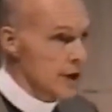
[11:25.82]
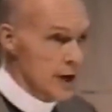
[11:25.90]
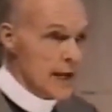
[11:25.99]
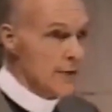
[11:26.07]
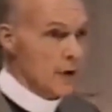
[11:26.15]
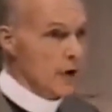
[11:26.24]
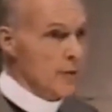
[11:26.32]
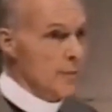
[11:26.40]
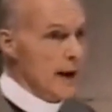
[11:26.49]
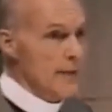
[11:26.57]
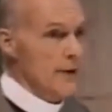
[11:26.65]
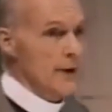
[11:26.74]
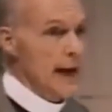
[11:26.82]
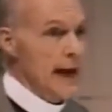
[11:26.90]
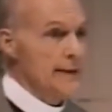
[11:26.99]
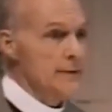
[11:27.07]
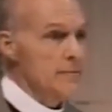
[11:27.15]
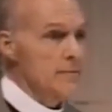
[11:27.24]
Neither could pay their
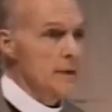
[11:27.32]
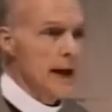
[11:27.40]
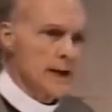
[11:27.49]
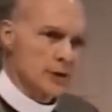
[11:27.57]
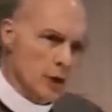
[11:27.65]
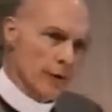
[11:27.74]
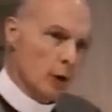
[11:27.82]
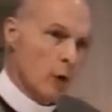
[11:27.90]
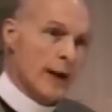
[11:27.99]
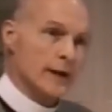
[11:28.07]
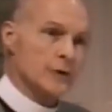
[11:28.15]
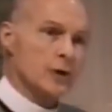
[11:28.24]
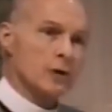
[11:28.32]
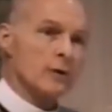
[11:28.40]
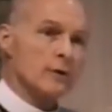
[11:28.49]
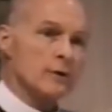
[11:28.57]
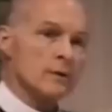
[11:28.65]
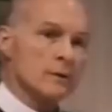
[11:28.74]
debt, and so the
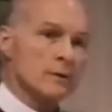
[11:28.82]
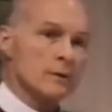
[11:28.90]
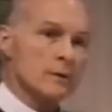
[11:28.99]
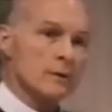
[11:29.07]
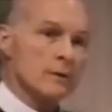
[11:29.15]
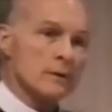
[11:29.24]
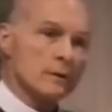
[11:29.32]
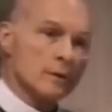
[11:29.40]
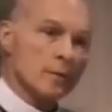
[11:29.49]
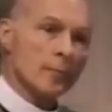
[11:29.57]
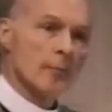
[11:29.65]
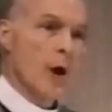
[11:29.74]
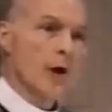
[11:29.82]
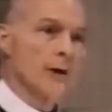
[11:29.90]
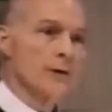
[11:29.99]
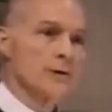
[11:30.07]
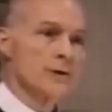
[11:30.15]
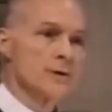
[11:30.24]
creditor
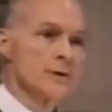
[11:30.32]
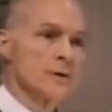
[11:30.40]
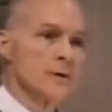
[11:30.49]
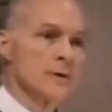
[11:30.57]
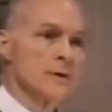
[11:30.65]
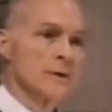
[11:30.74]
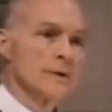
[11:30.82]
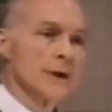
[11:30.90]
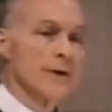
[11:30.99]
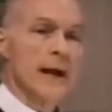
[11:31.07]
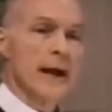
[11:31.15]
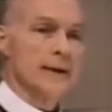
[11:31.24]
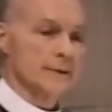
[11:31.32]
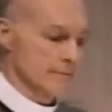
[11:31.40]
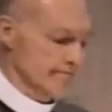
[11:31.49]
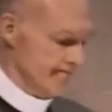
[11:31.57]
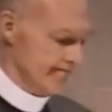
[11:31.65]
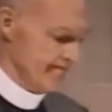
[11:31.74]
pardons their debt,
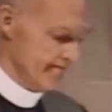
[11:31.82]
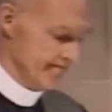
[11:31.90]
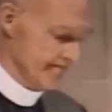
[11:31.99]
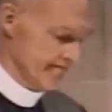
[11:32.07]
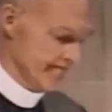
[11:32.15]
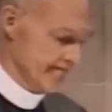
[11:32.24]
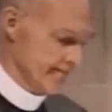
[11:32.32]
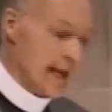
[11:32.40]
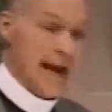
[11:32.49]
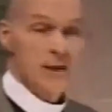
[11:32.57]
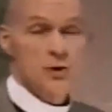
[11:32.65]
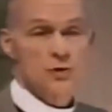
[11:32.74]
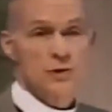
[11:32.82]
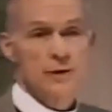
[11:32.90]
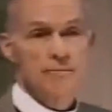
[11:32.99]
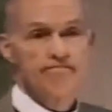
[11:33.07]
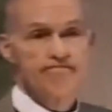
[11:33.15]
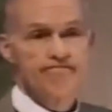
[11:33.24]
cancels it.